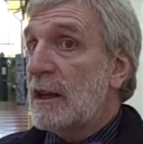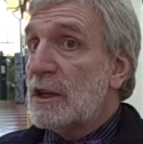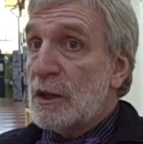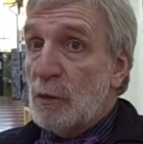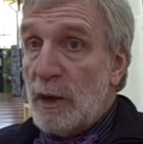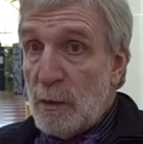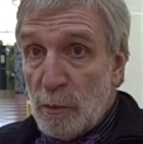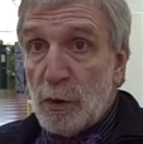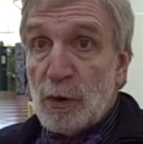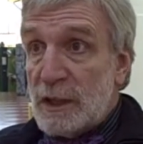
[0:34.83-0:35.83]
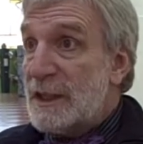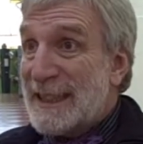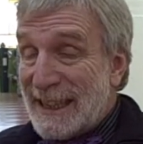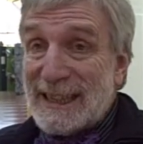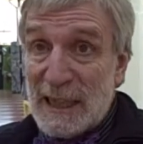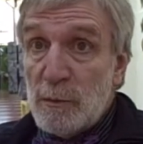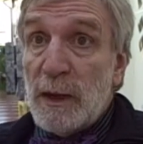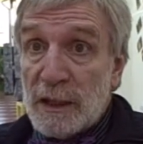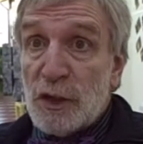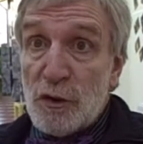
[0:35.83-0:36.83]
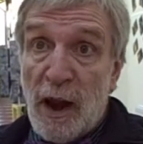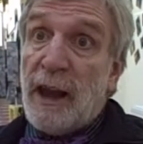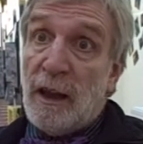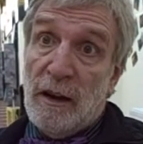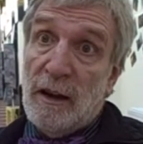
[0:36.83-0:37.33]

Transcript: So we imported a 60 meter dragon,